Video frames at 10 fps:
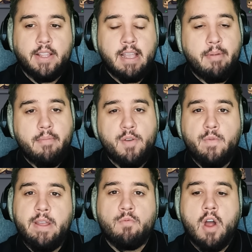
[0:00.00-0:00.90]

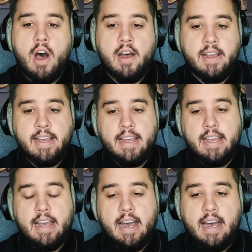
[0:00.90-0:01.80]
WWE Raw
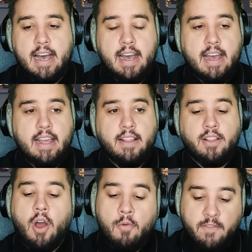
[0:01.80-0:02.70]
uh,
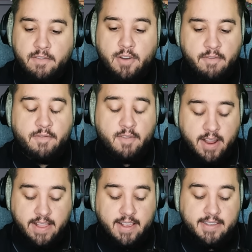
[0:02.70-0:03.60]
don't don't
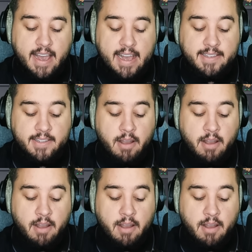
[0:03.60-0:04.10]
forget this, guys.